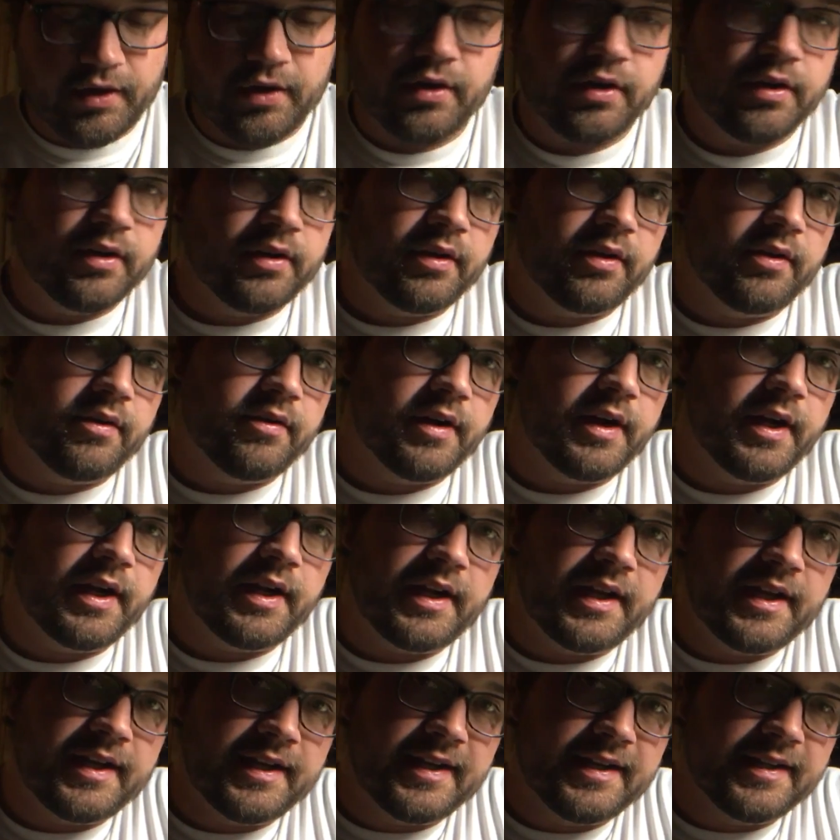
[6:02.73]
could
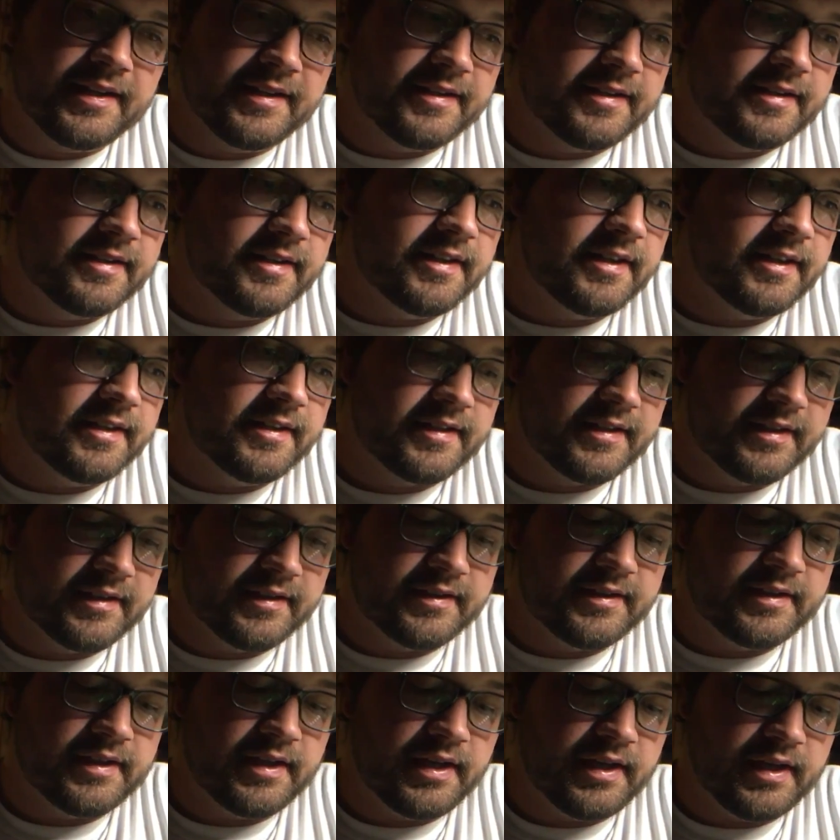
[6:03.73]
create
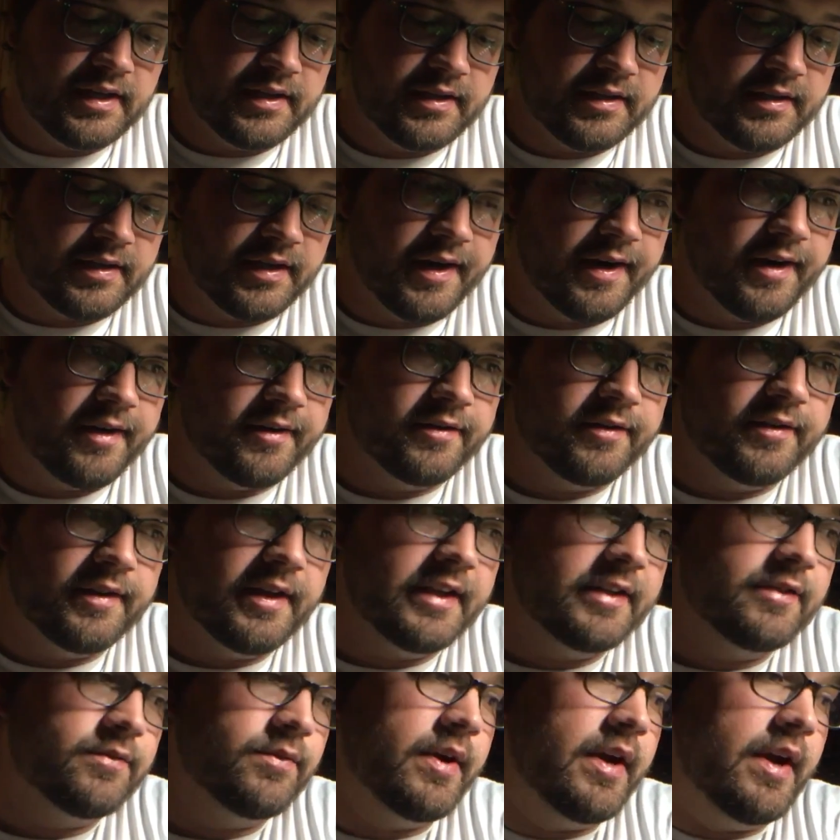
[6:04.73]
inconsistency in the tire. So
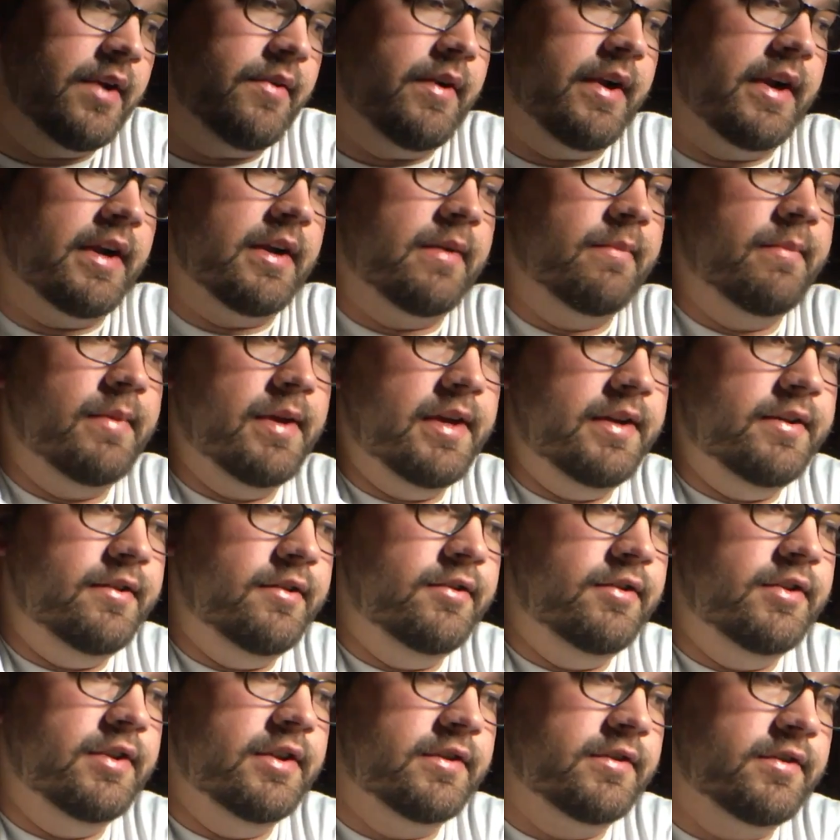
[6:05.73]
that's why I recommend you
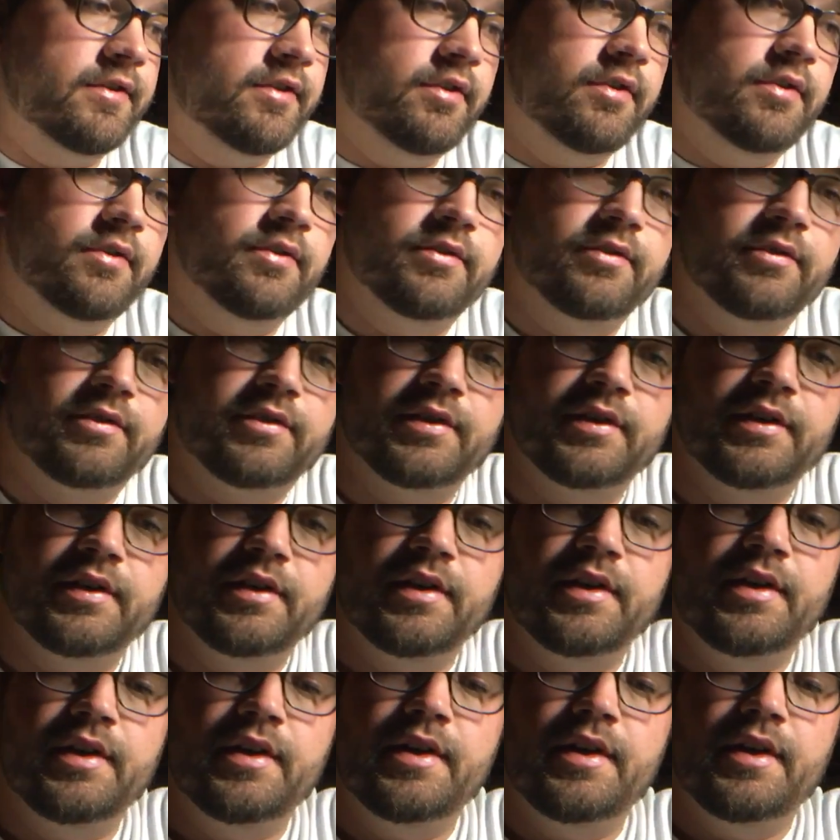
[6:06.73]
just use
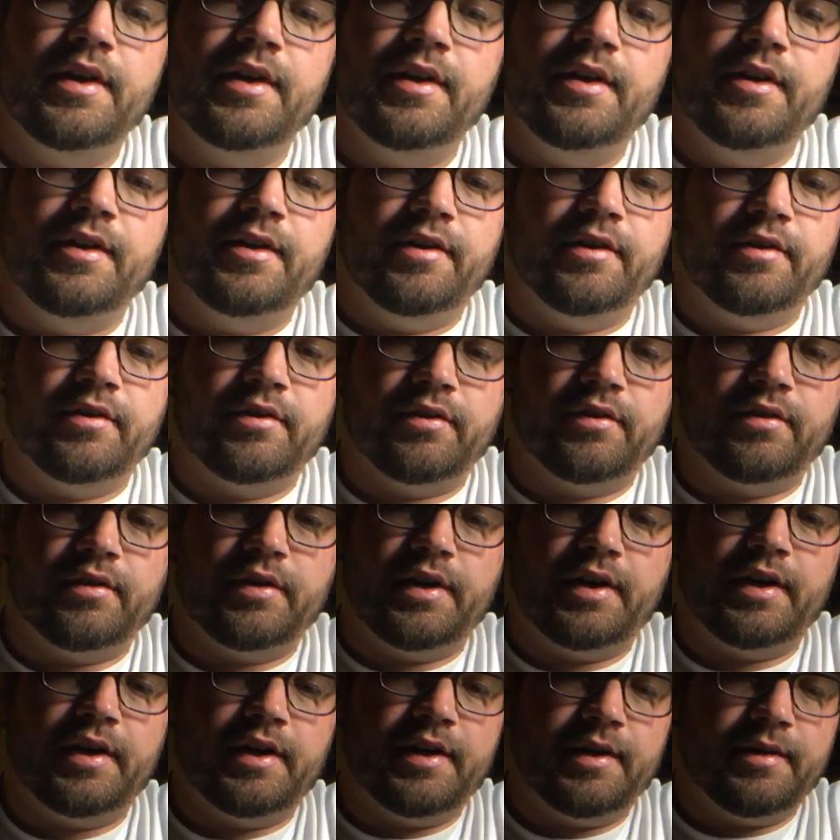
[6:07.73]

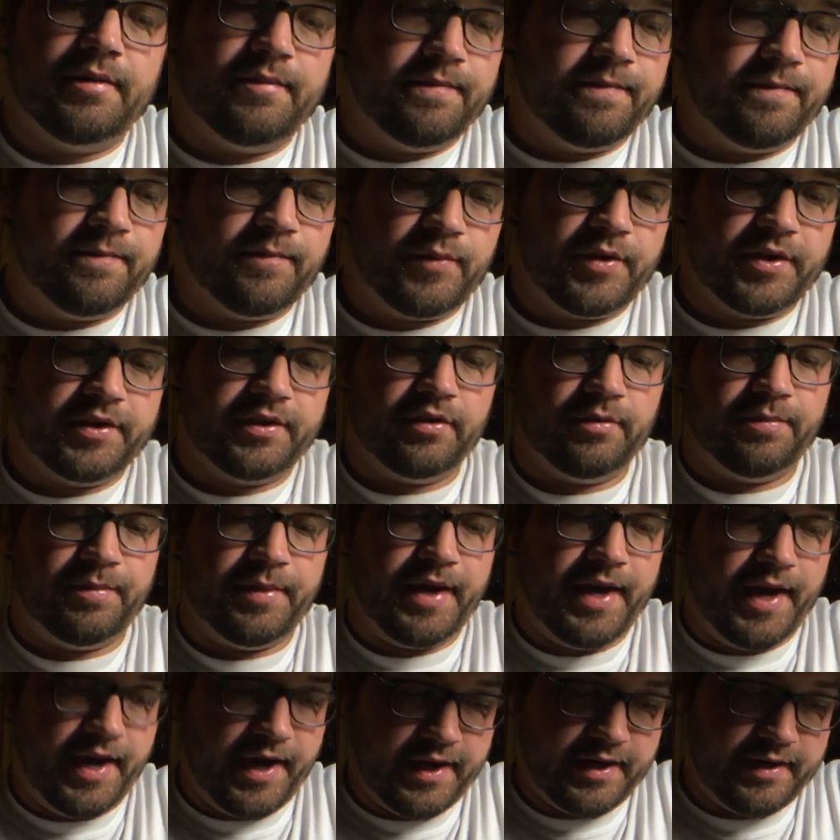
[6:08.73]
your bristle
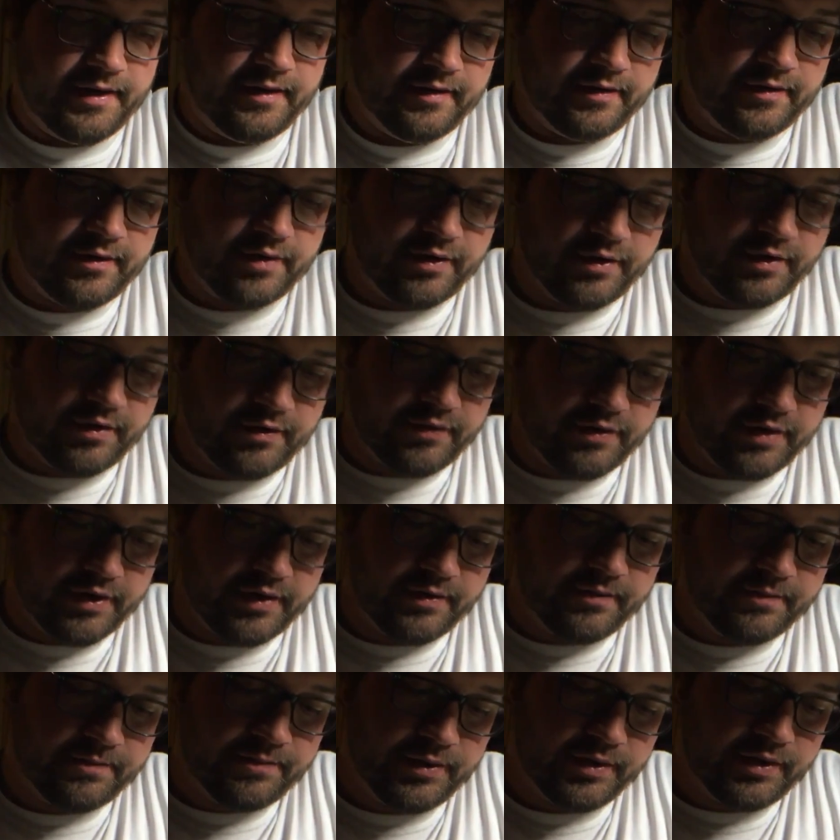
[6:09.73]
pad, turn
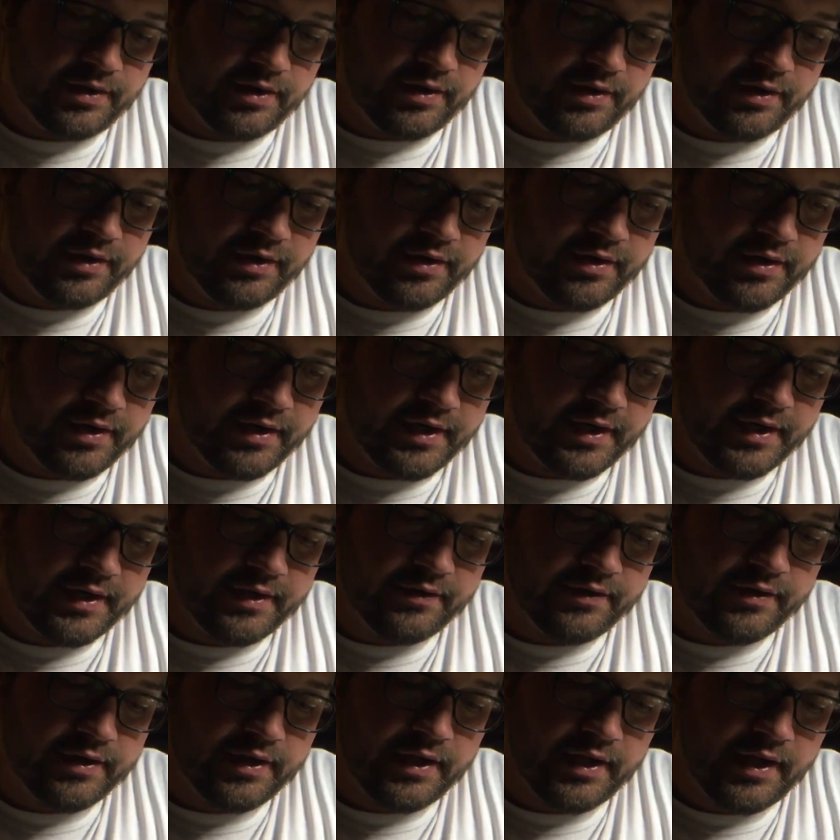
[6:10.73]
your
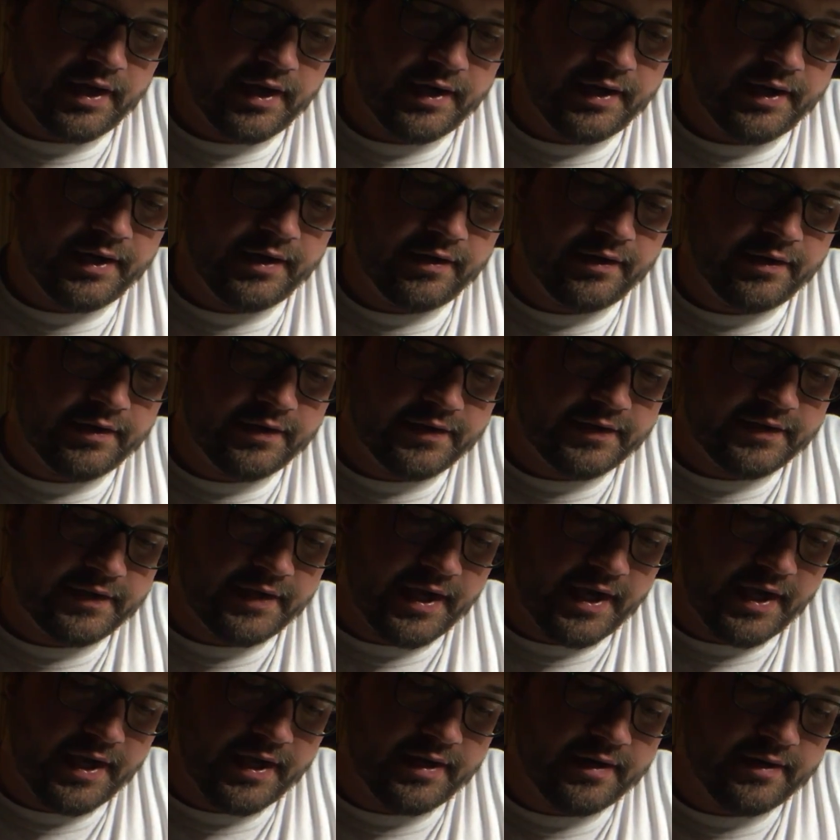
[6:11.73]
drill on, and you just
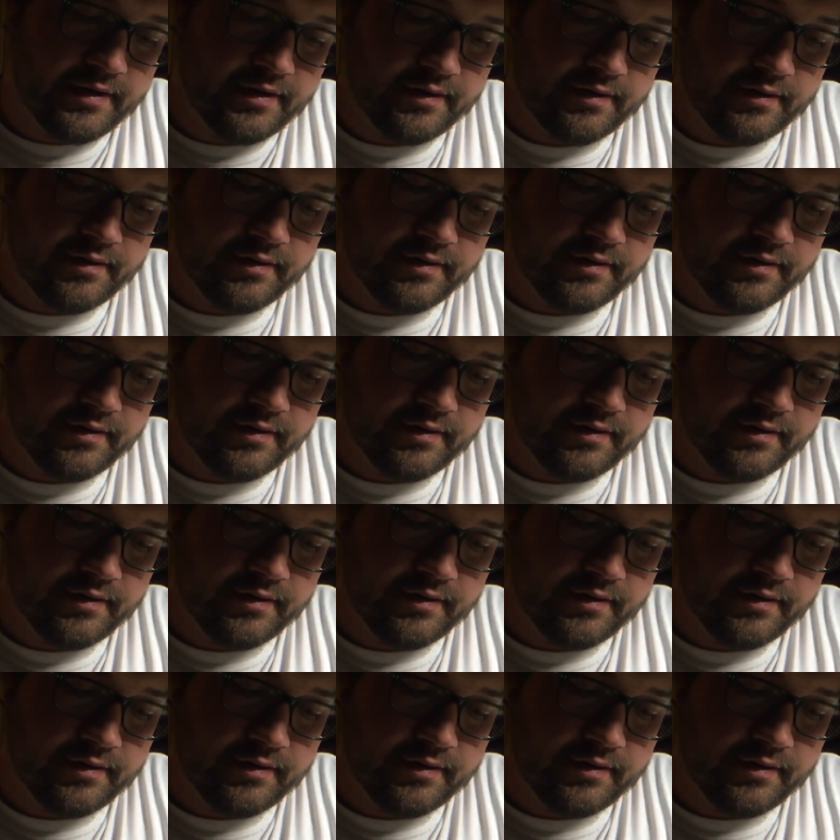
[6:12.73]
sand,